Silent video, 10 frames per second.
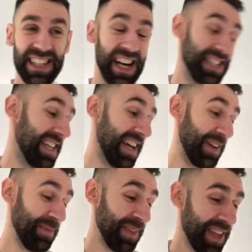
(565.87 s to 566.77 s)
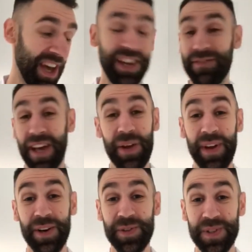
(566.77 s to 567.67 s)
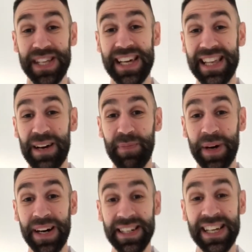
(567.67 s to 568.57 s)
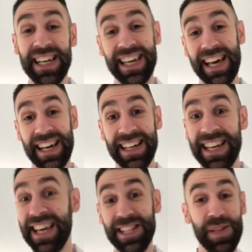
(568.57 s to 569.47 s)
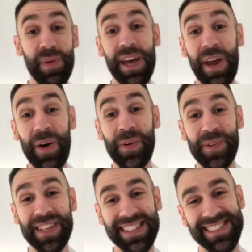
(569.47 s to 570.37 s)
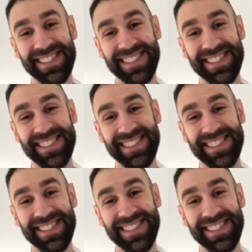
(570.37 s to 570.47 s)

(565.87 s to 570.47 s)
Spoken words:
I don't know. I don't think anyone else would say that, but yeah, here's to being old.